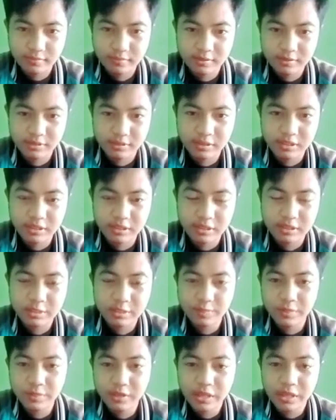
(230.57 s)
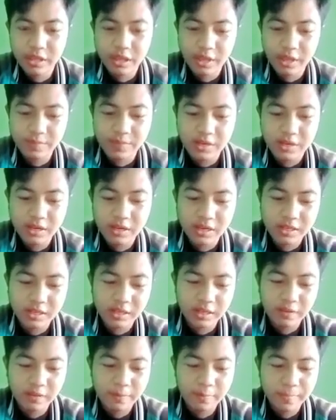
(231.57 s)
the speaking ability.